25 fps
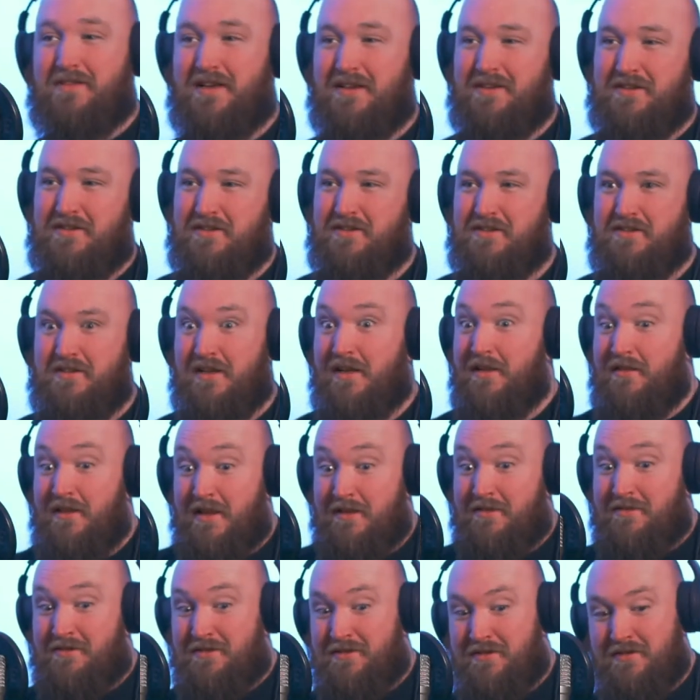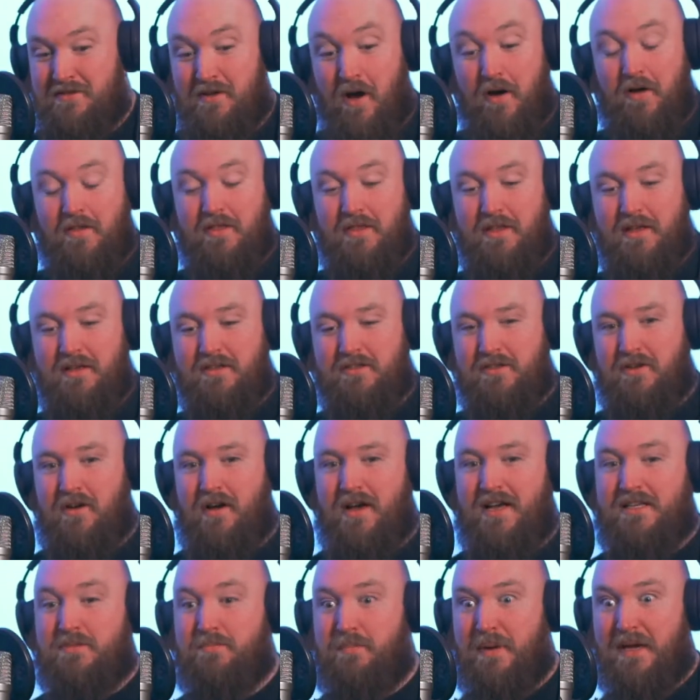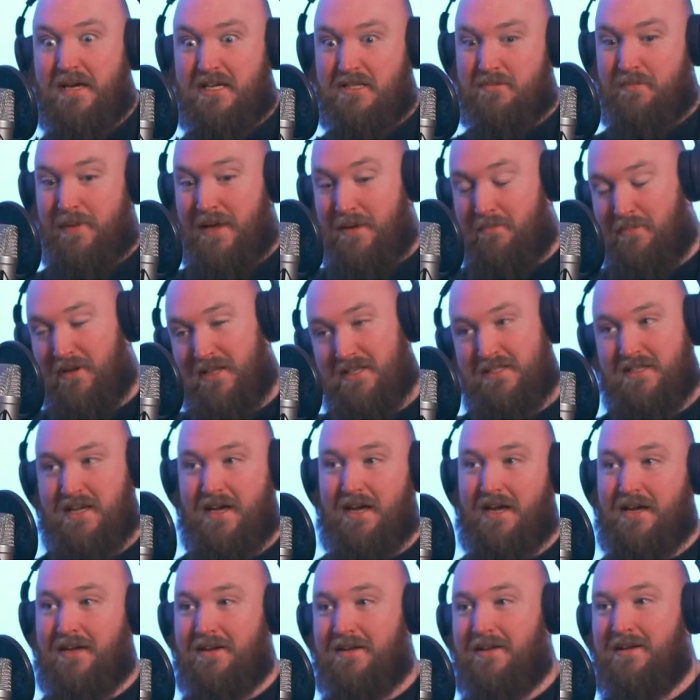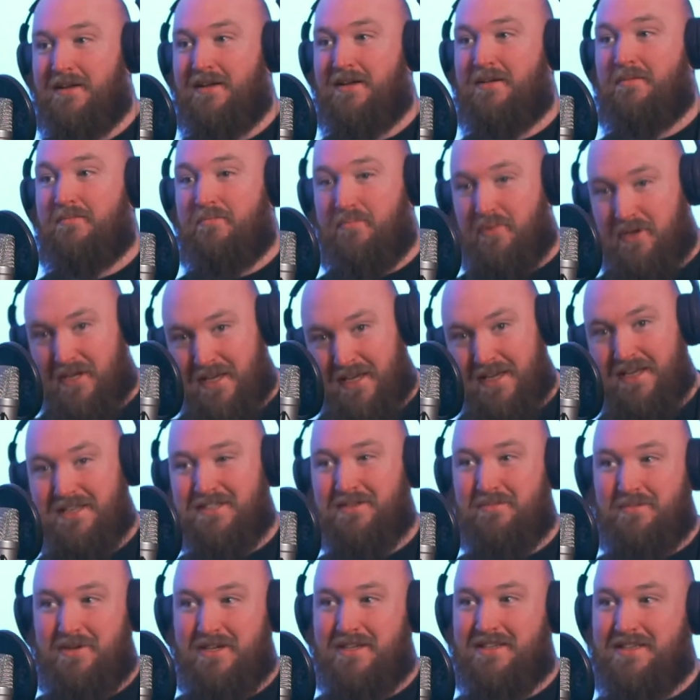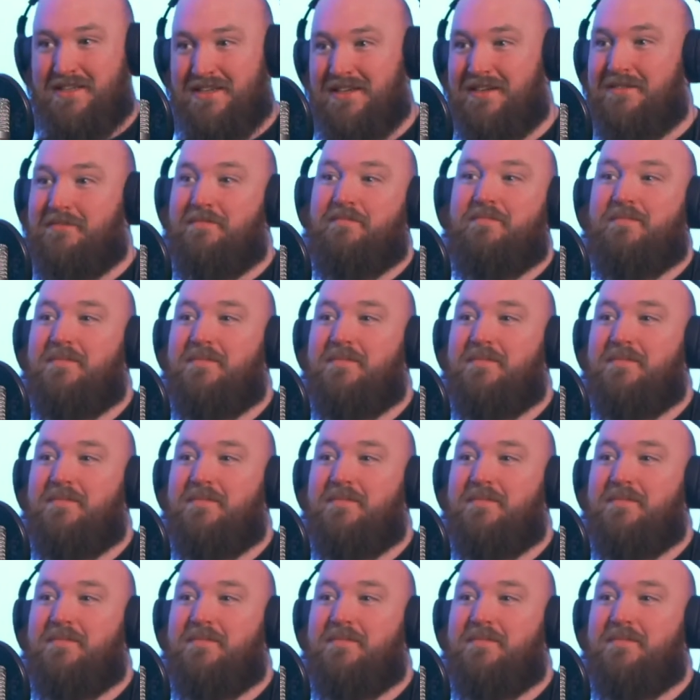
Like it's it, it's not it's not as big as people are saying, but it is a big thing.